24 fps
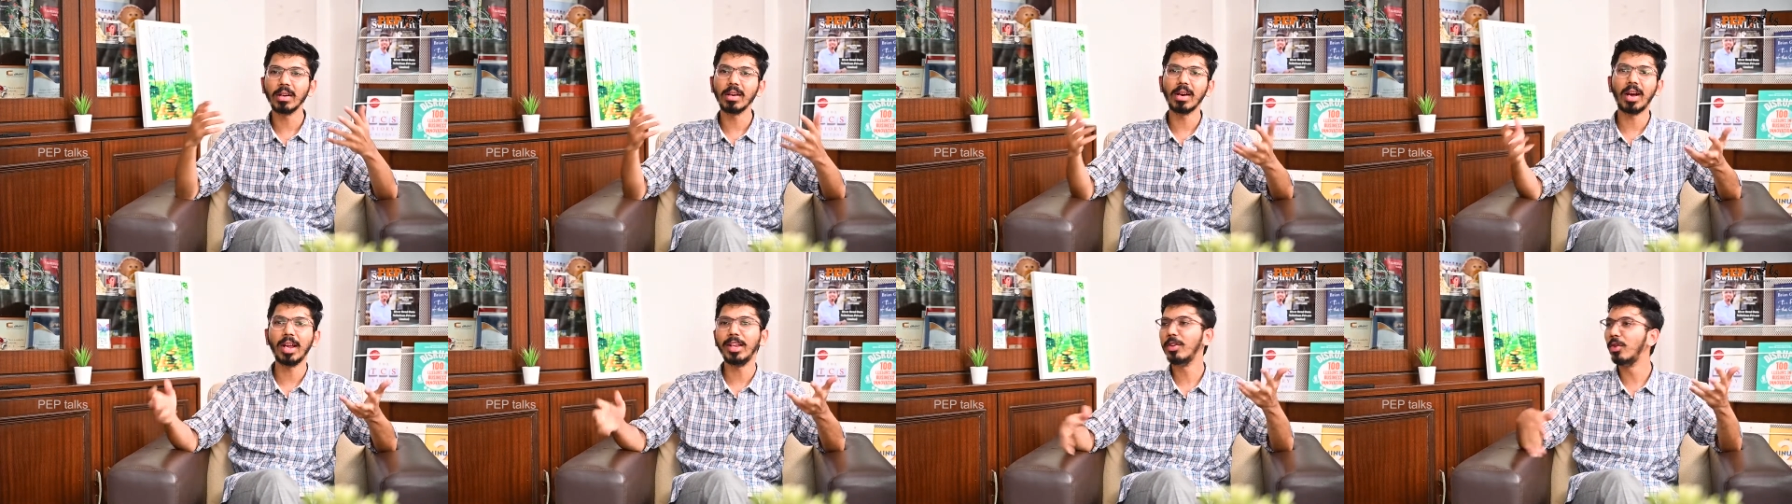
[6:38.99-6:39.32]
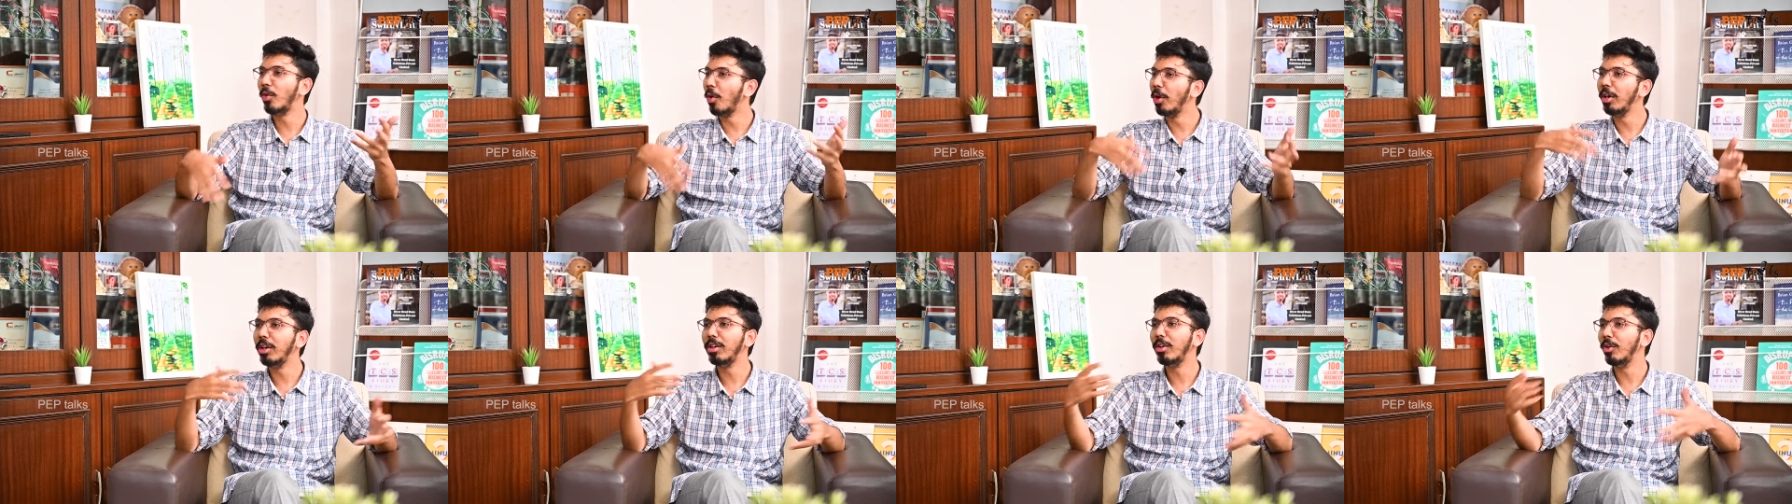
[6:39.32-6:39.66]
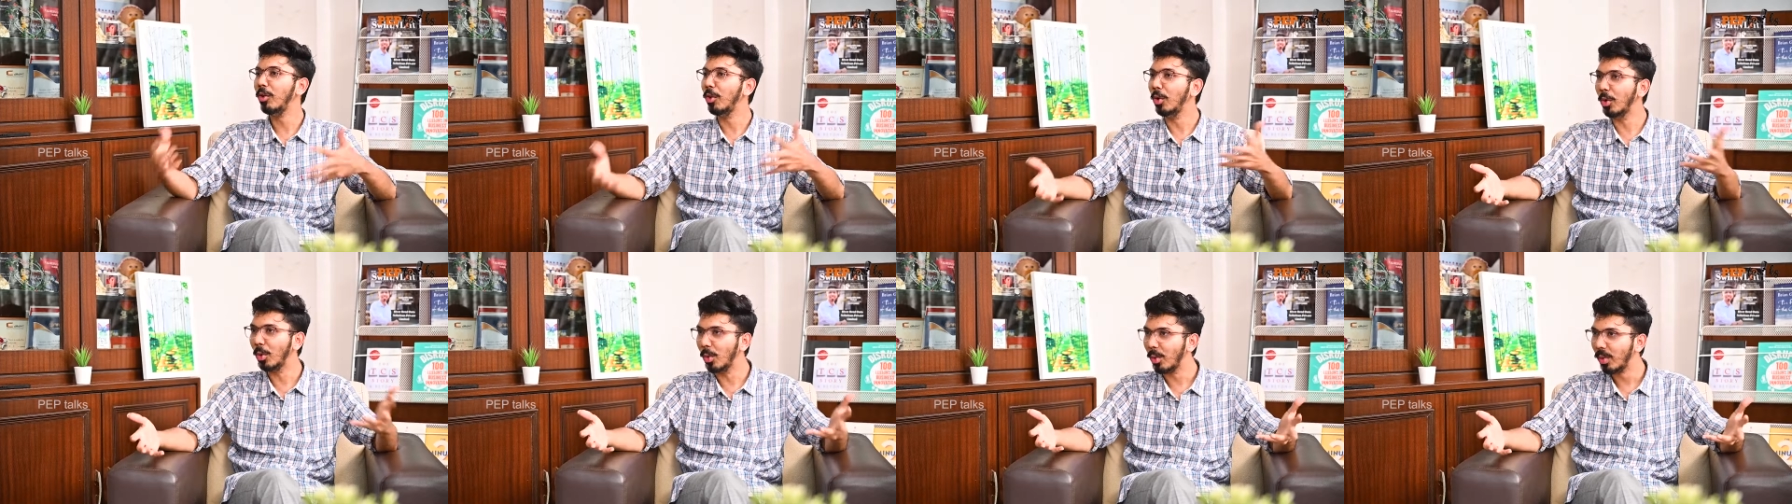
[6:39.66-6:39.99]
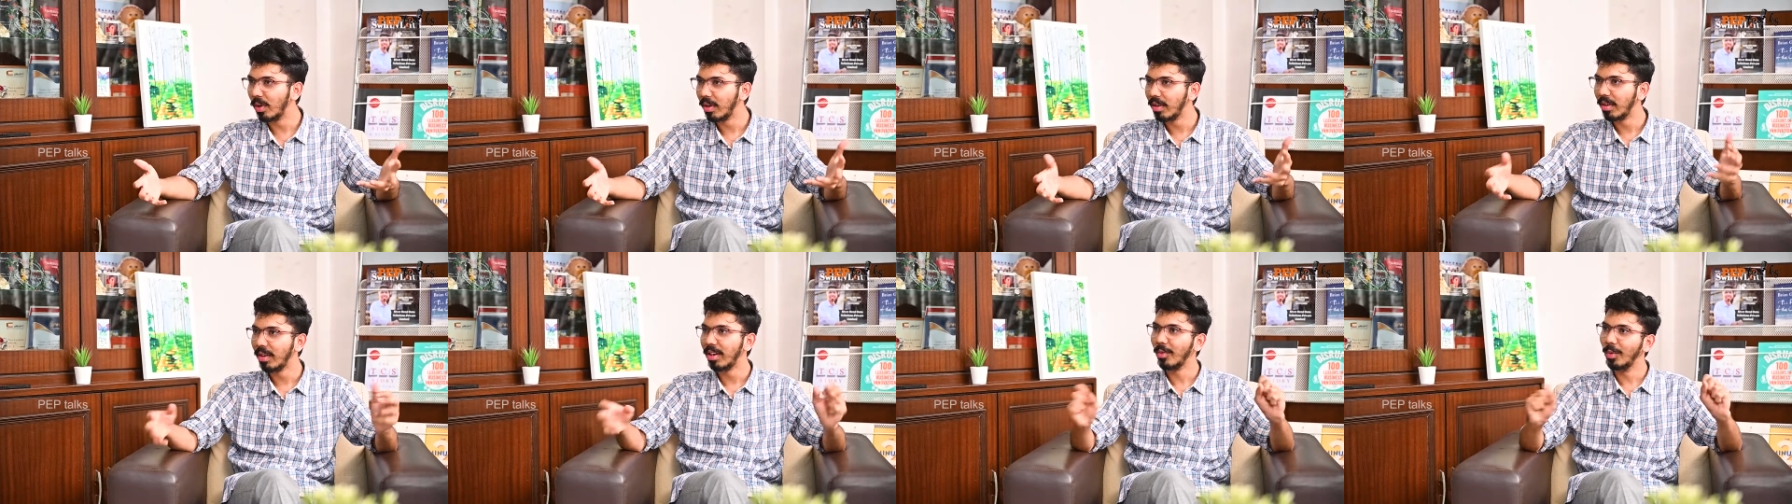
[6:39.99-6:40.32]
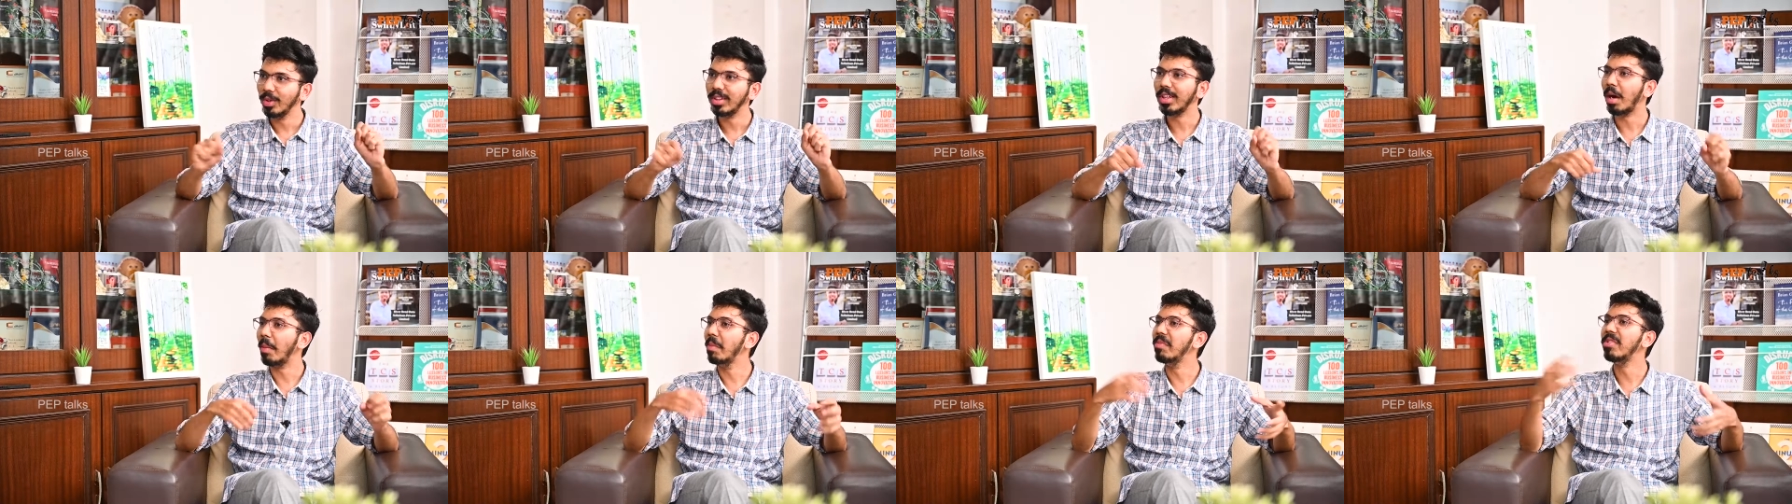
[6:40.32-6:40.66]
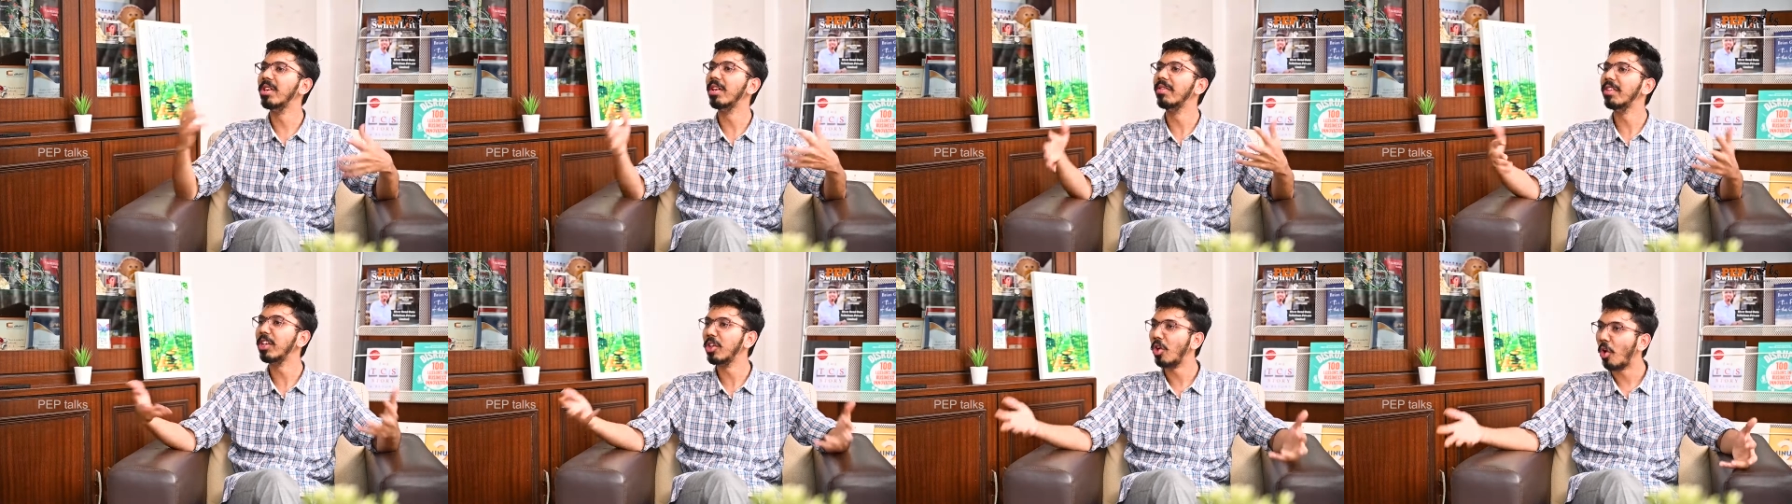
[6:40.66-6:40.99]
are you going to do with
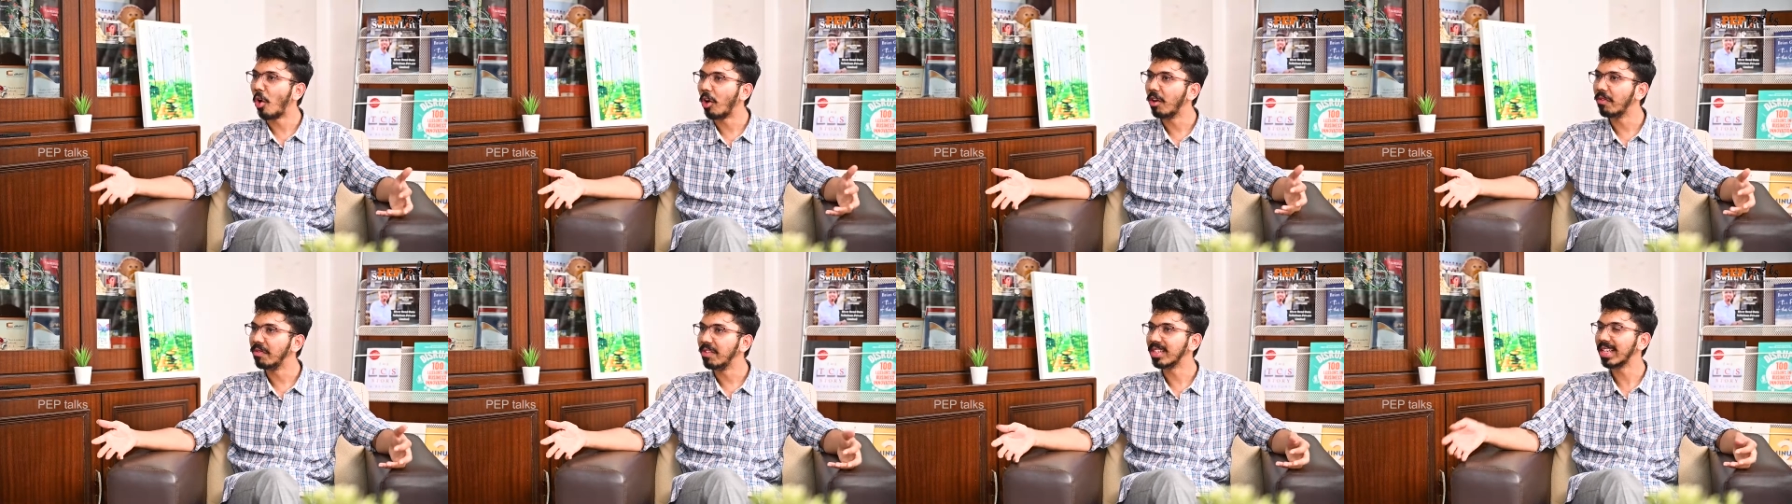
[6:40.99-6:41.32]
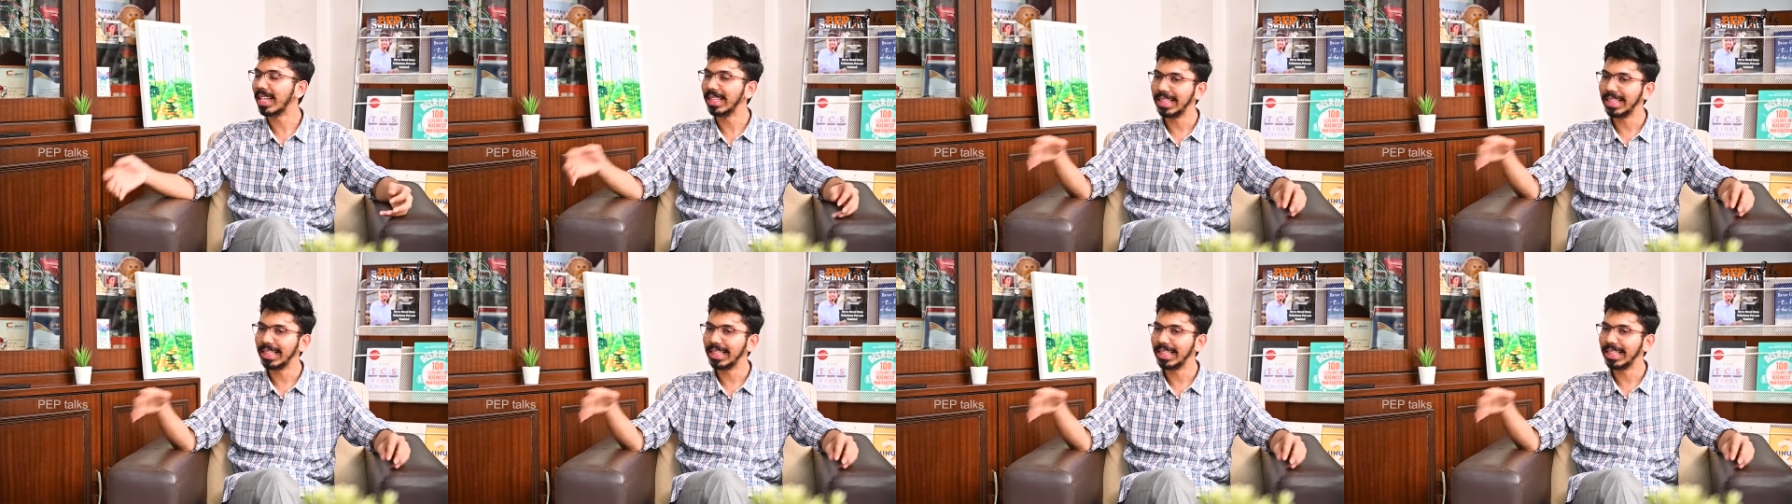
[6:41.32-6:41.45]
observing all of this?